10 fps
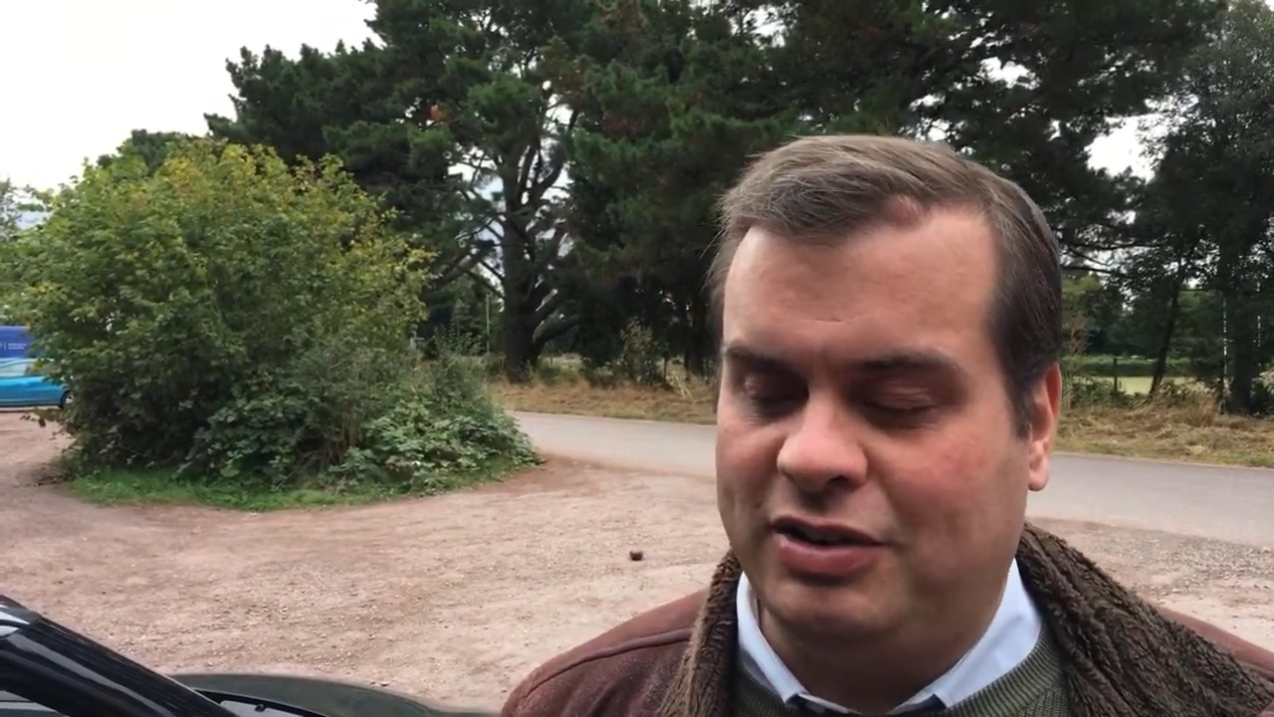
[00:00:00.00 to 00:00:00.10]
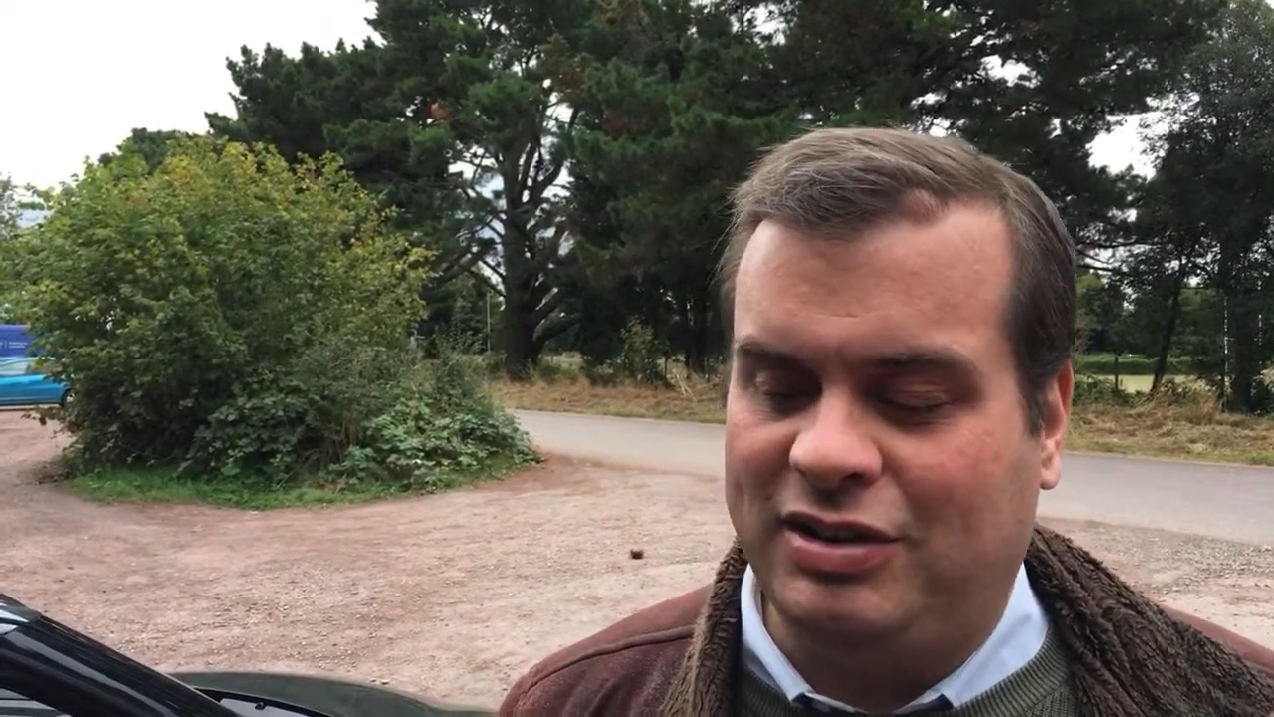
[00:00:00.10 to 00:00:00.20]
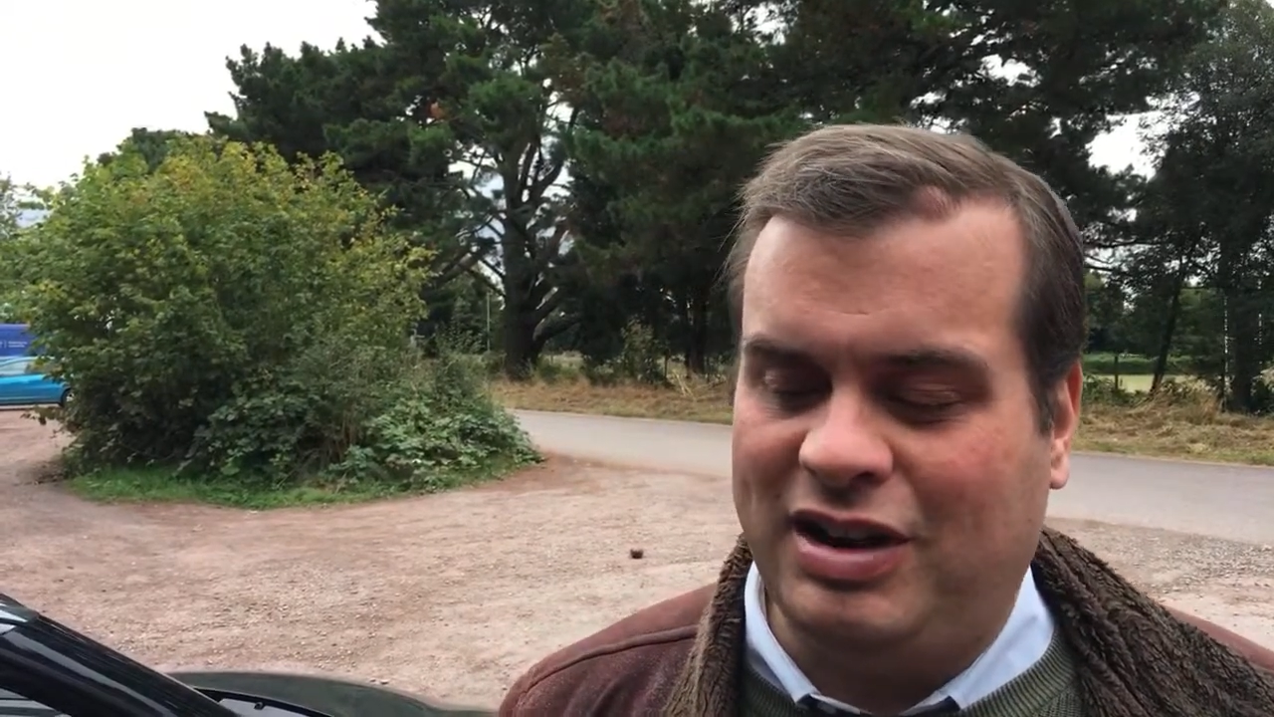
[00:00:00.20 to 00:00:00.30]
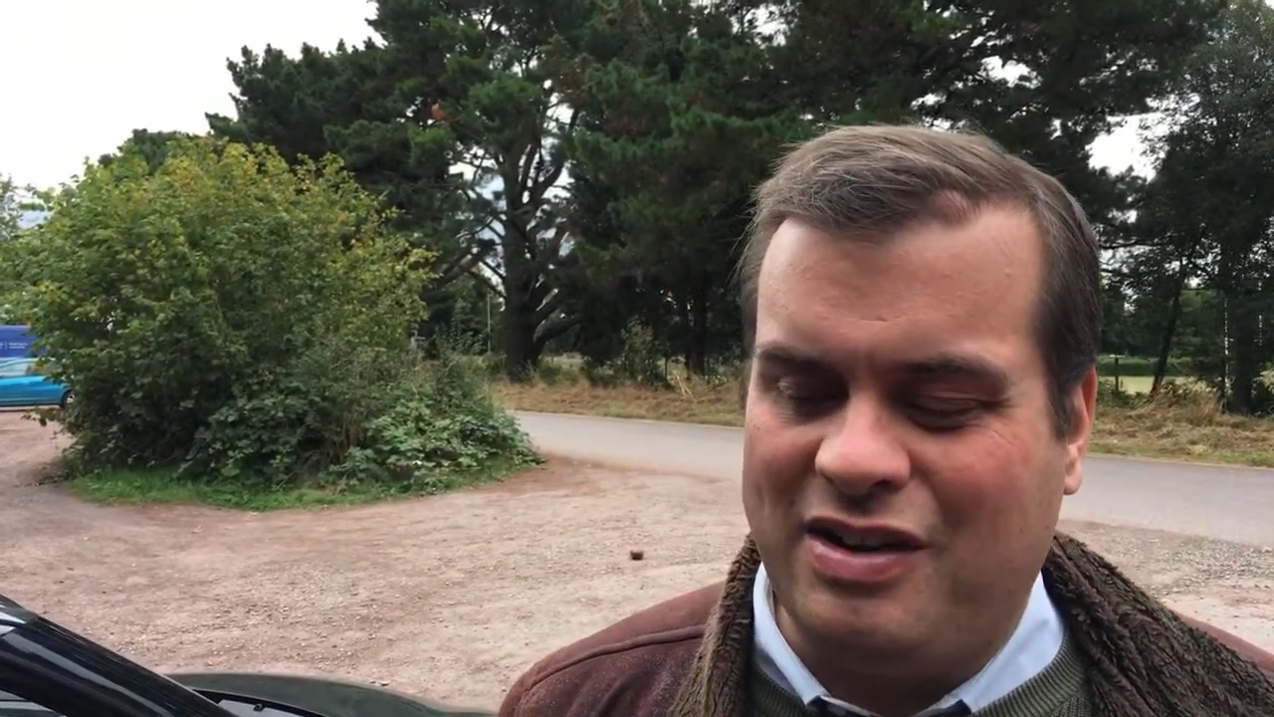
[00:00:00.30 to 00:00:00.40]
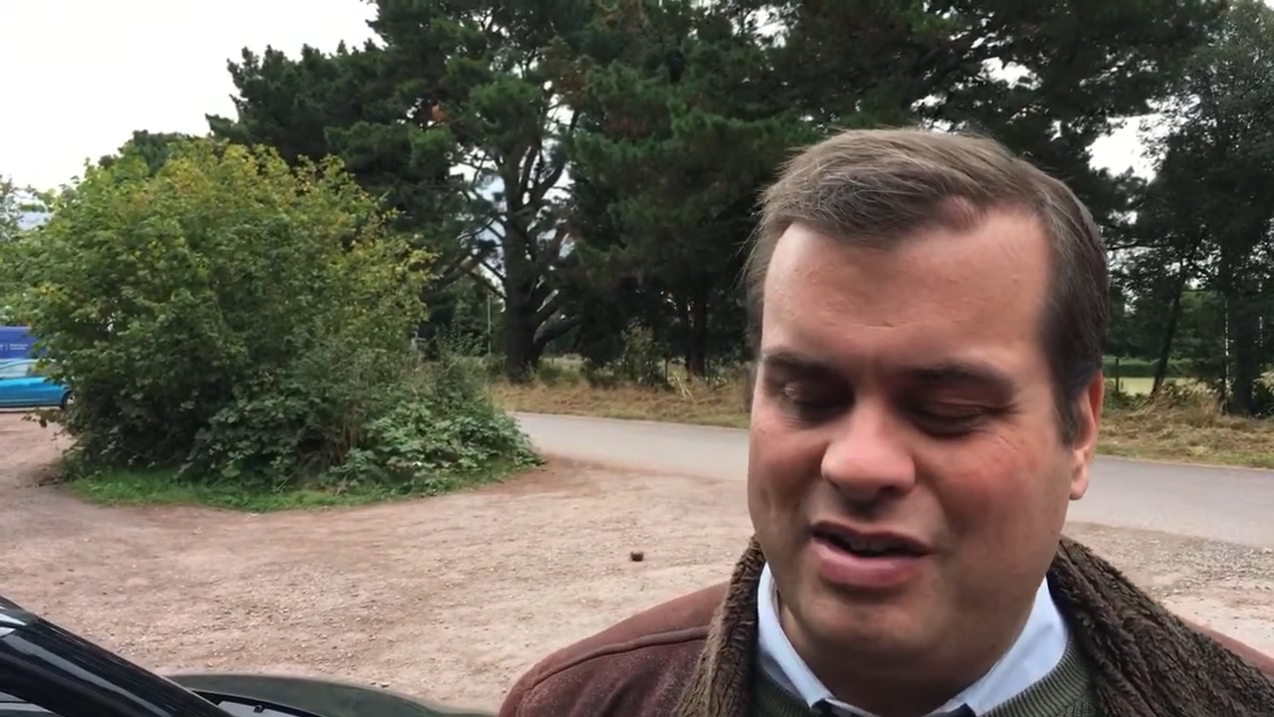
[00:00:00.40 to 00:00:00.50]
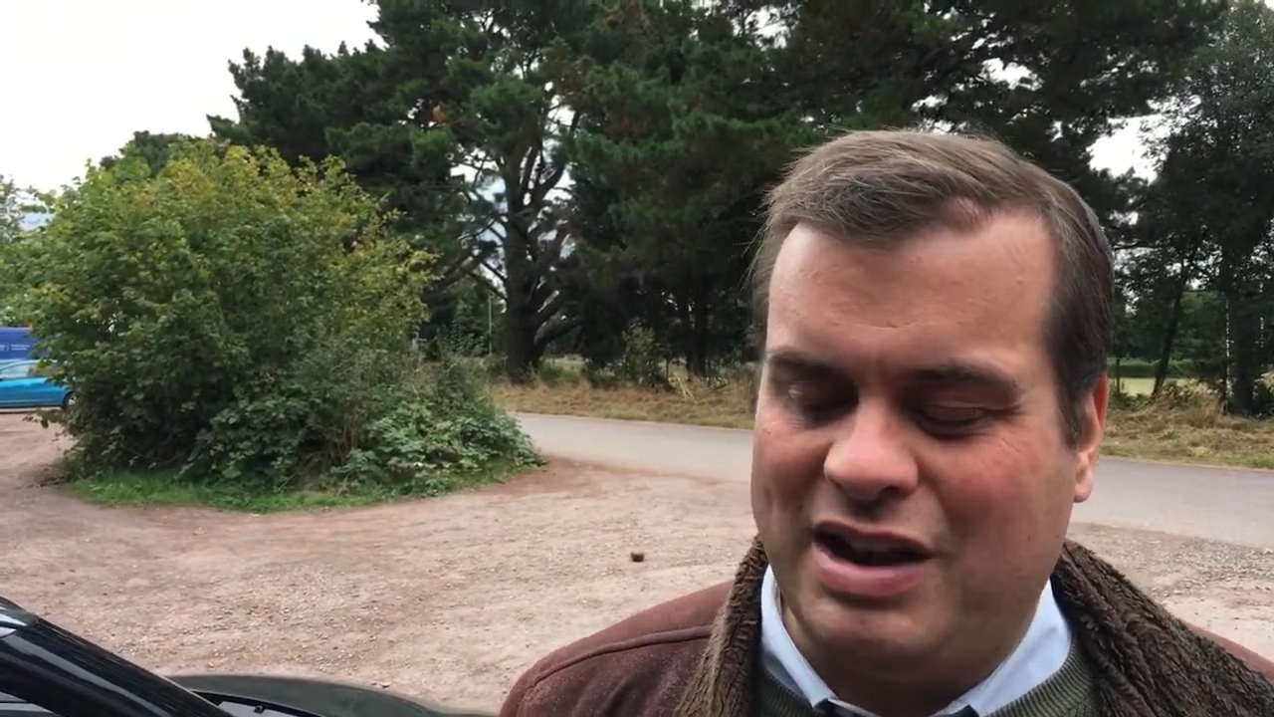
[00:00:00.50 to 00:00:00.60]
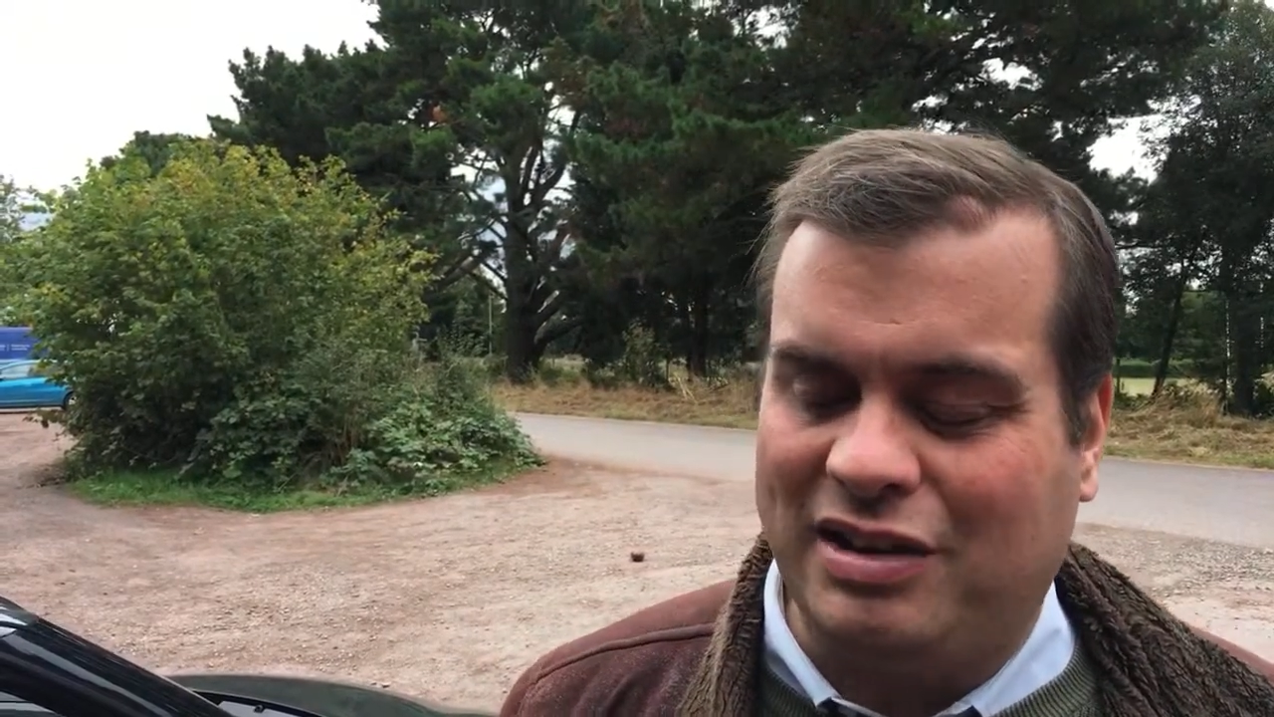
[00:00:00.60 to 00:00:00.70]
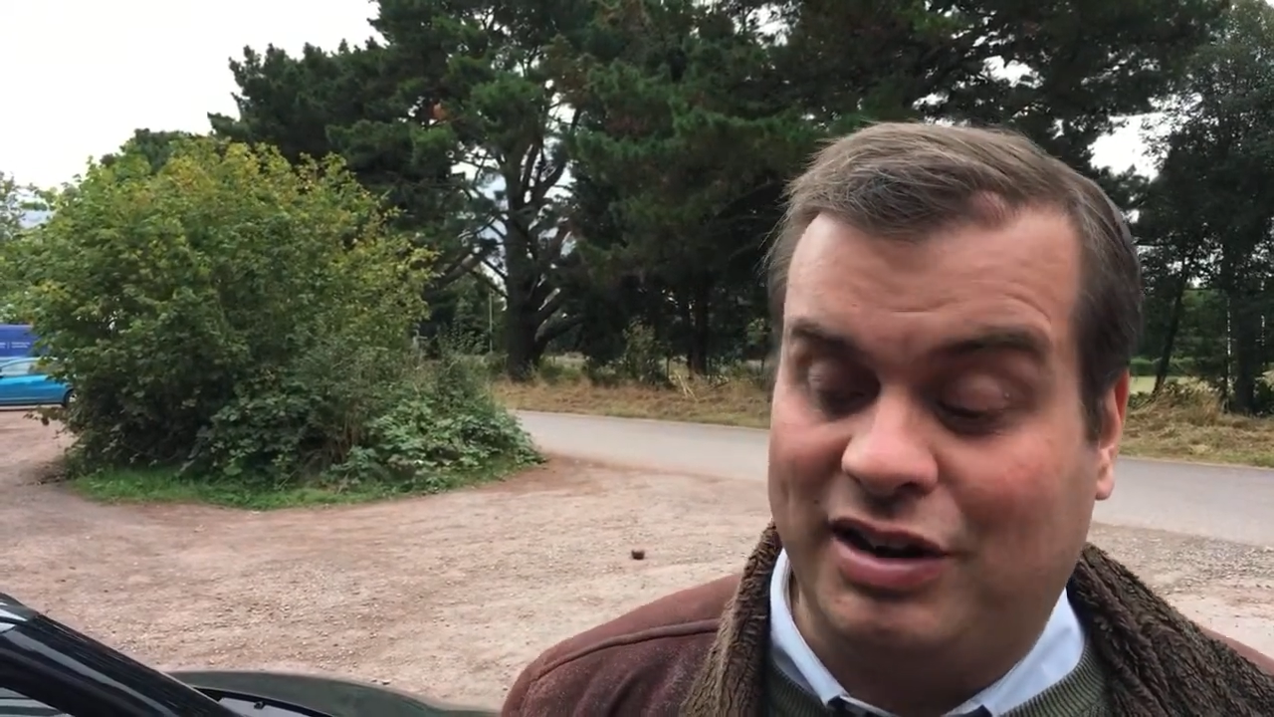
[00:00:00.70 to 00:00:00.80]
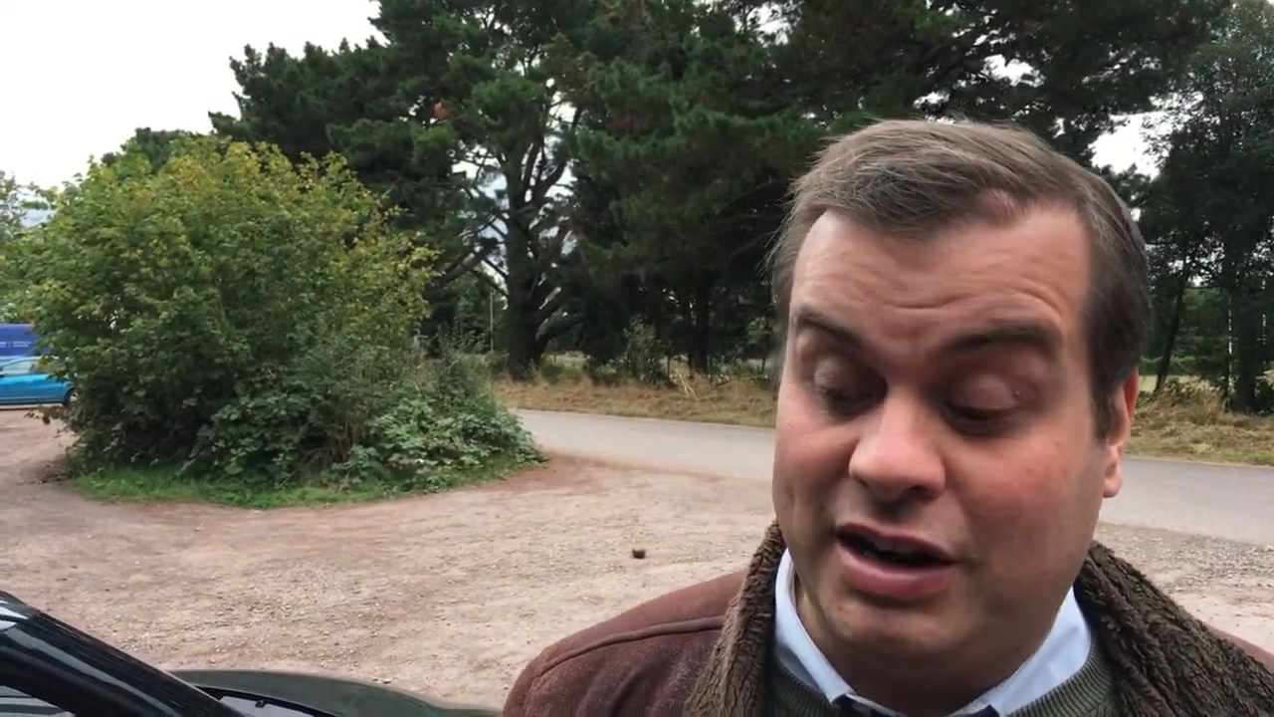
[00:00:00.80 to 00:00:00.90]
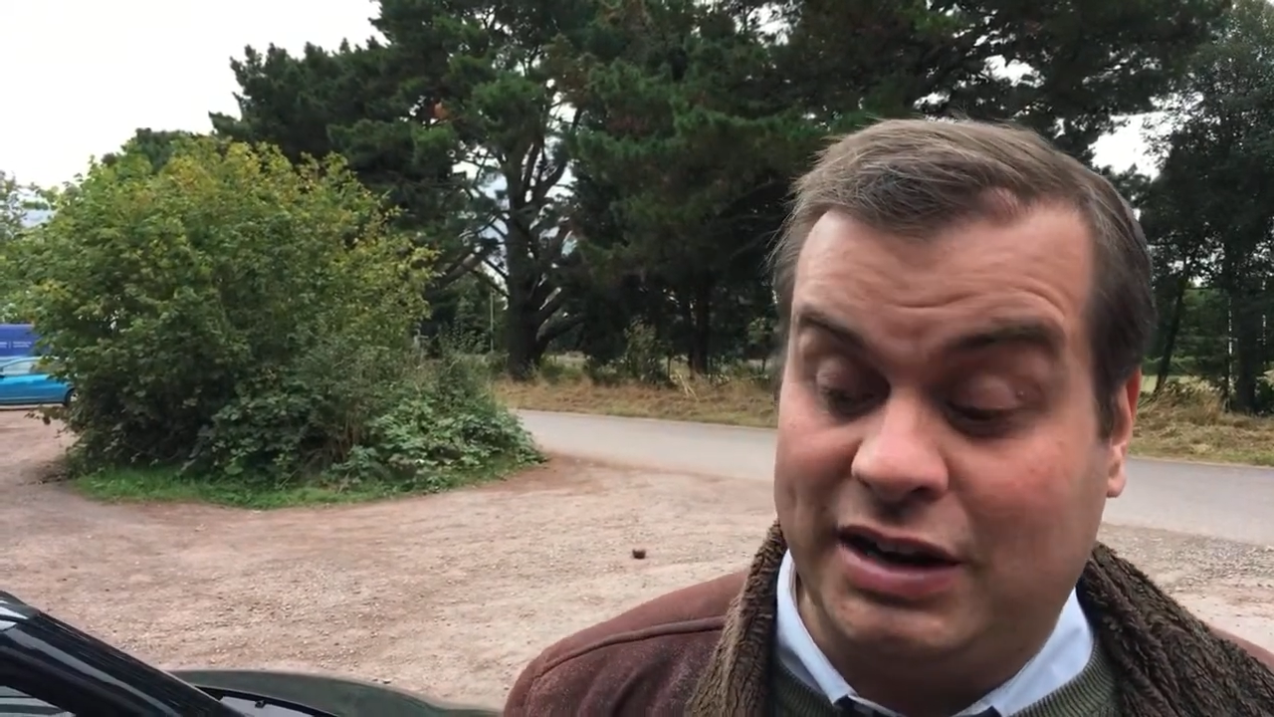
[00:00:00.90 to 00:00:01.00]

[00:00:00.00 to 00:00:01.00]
so it's even slightly